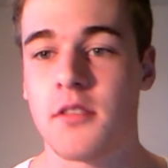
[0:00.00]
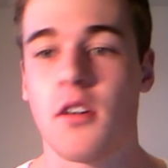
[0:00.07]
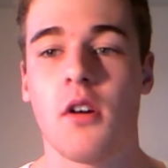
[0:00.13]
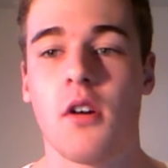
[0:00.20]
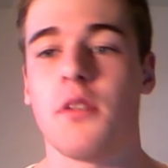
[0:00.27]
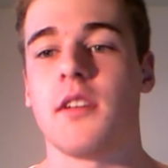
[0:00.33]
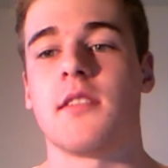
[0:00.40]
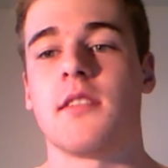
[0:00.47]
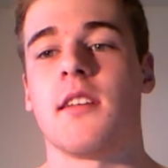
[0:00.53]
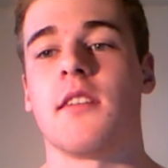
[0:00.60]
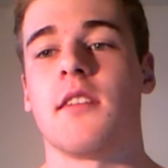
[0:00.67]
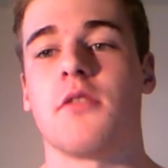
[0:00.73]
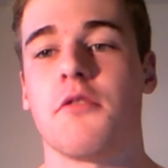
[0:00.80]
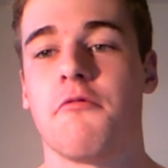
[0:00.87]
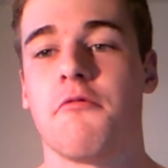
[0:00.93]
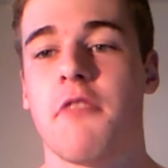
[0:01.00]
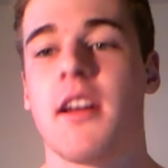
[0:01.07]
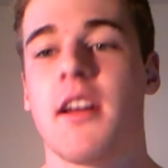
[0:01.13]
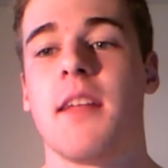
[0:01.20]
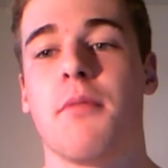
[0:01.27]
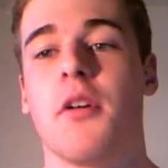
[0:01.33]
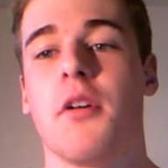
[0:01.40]
all these things, so it's
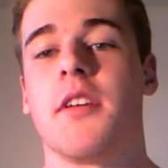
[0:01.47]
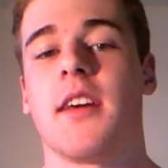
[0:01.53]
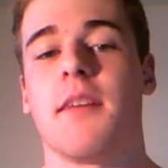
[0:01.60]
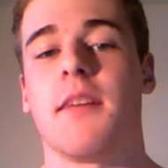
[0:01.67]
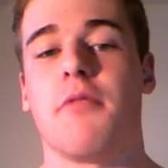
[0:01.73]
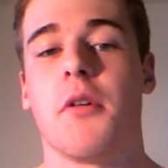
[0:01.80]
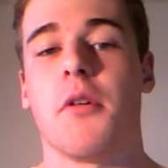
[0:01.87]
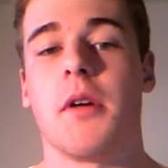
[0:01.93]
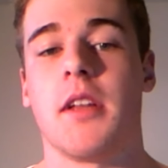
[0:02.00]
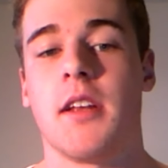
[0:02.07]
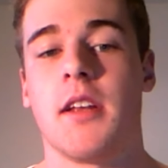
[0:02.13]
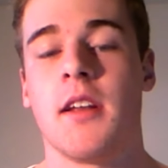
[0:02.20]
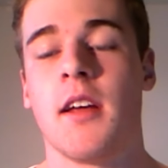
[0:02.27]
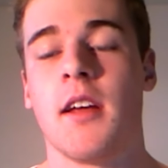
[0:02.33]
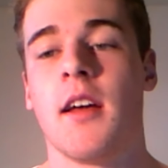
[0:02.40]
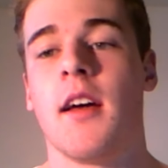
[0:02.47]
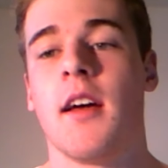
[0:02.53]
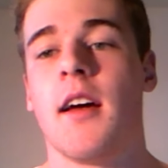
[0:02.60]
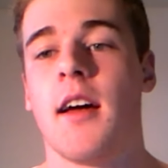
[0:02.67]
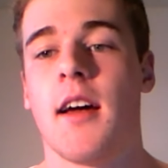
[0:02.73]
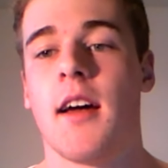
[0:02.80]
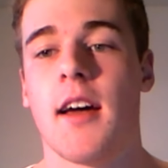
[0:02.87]
really important to get your protein
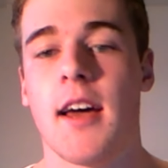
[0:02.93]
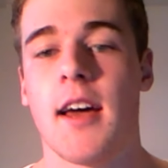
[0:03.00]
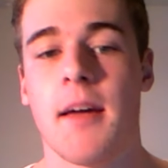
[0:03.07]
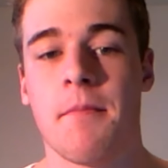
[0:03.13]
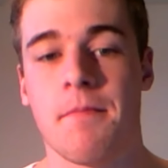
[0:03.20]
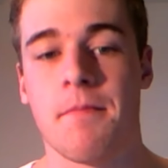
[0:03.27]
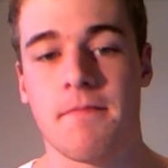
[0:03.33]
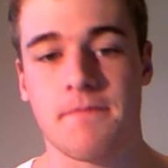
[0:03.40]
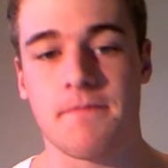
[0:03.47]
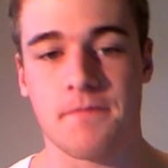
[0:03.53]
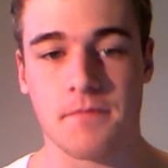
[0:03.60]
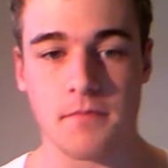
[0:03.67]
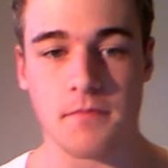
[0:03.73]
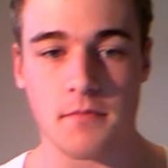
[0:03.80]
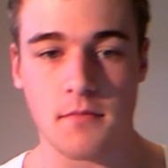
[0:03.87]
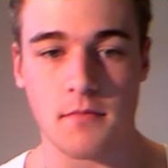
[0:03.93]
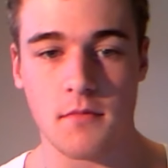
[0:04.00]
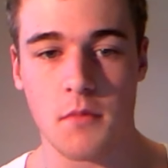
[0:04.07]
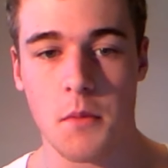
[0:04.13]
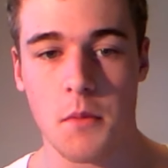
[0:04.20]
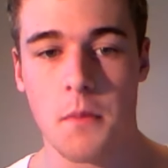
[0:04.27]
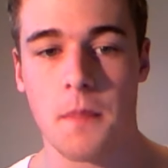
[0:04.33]
in.
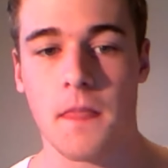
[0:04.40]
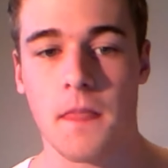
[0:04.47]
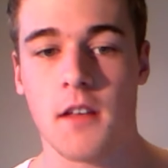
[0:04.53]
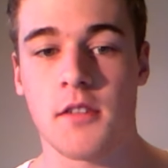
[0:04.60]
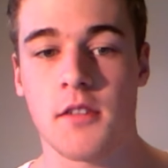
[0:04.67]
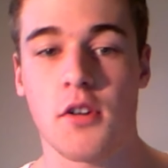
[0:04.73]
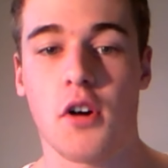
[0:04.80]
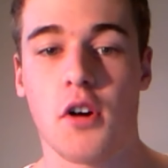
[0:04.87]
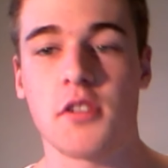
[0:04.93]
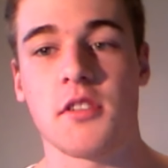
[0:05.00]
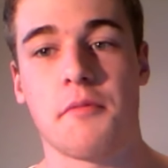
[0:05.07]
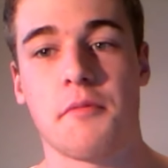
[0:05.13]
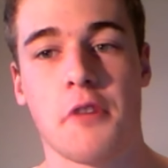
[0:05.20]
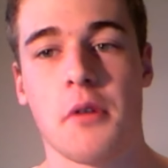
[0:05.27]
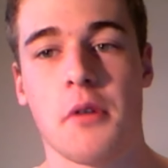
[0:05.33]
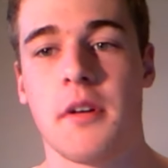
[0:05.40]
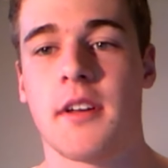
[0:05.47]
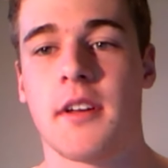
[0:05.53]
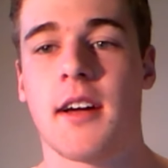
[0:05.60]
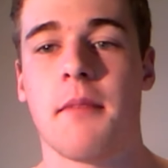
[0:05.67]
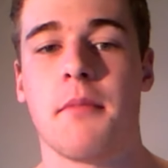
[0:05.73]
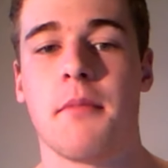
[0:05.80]
The sources of
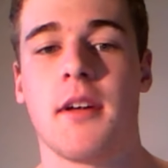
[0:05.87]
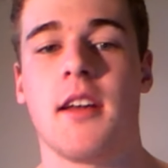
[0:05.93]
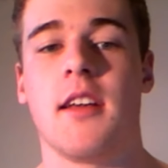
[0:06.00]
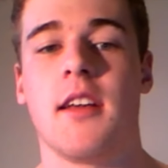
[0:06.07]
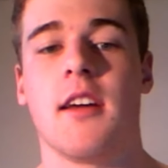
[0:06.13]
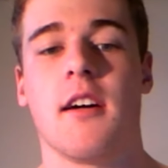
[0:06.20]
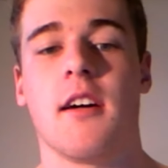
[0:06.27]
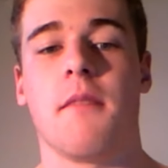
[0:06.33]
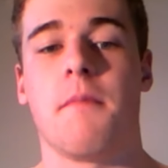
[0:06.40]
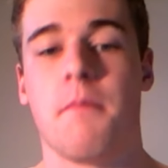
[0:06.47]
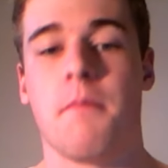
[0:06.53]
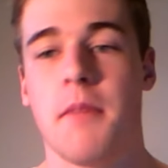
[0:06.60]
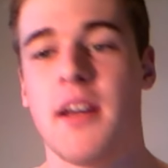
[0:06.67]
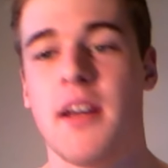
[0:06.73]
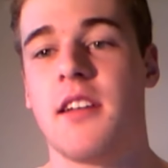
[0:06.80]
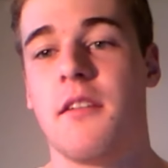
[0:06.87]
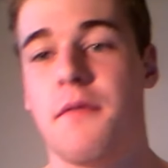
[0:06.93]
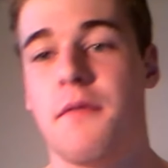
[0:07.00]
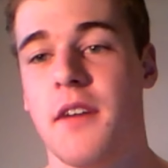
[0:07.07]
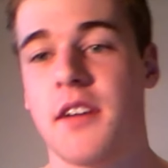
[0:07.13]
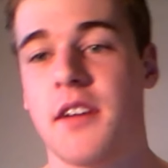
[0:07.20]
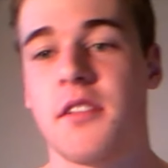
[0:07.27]
protein can be your meat, your
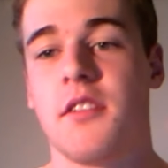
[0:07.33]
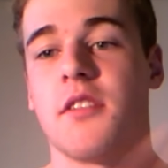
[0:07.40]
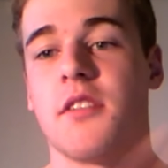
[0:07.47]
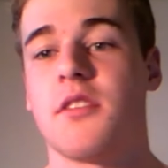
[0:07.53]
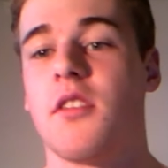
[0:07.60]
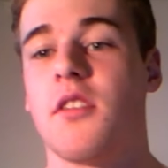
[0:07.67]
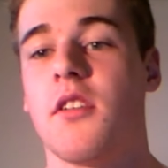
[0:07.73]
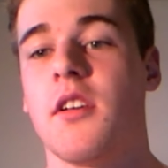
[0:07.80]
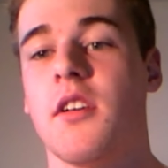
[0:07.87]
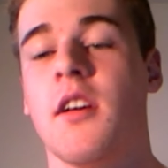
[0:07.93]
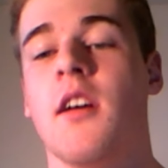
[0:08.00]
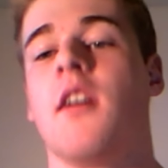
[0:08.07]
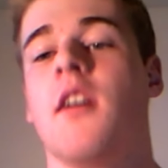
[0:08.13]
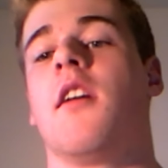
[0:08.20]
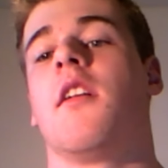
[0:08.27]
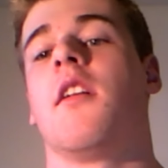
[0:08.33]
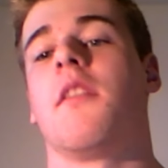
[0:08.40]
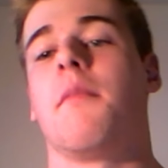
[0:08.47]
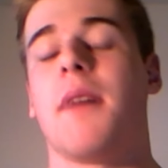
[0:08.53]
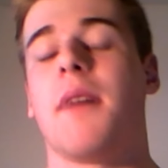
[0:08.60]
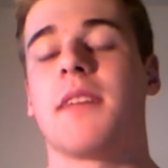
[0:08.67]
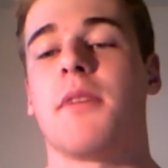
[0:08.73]
fish and your soy.
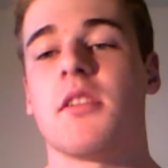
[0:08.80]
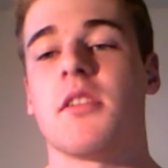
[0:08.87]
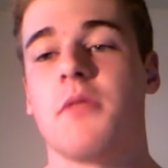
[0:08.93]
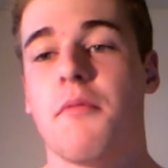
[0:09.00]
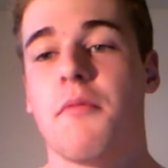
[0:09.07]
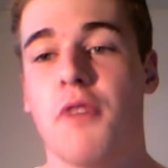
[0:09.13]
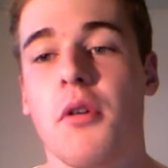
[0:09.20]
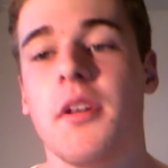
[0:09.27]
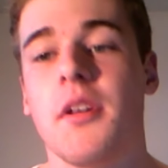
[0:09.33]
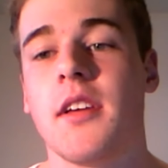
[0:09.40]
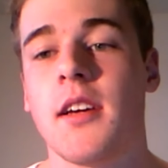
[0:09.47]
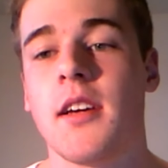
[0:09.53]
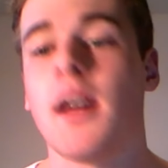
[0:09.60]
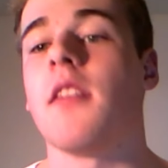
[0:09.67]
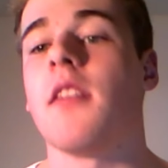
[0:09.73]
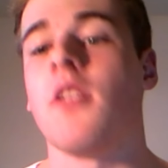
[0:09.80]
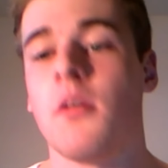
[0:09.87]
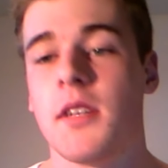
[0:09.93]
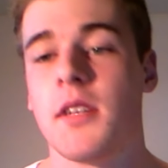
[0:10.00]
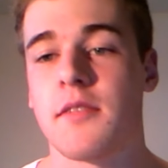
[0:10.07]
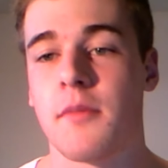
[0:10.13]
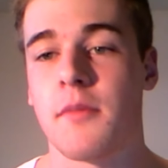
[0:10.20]
The best possible protein you can get
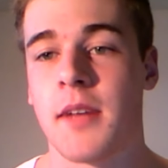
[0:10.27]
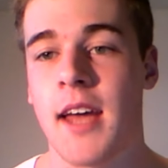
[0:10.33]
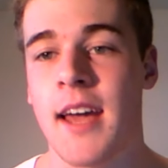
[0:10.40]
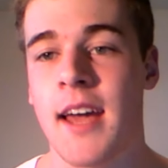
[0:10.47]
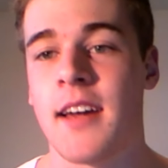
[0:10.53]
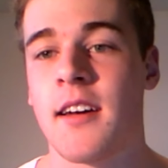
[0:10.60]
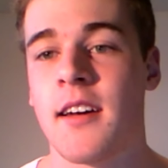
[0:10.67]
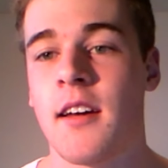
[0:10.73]
though is from an egg.